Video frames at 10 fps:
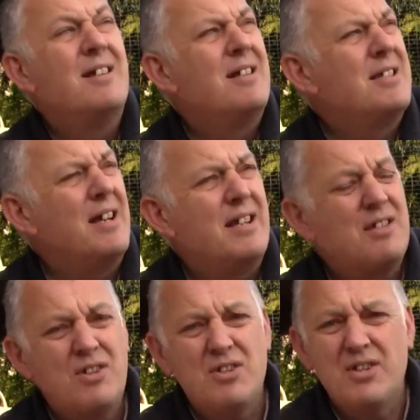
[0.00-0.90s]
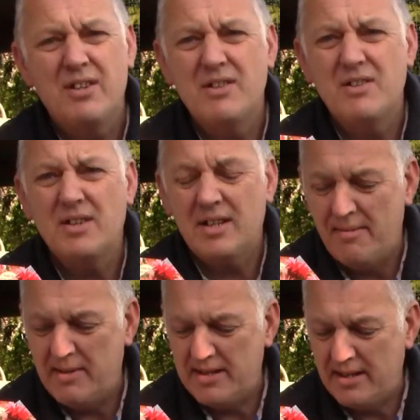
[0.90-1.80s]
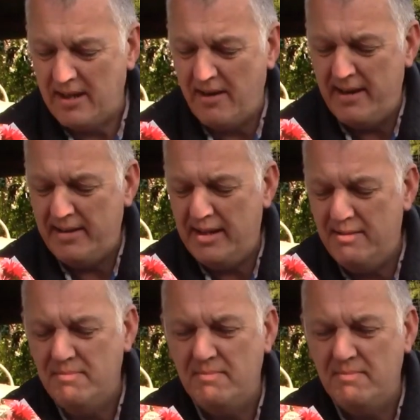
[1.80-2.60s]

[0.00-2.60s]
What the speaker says: Sun is just coming to go out now,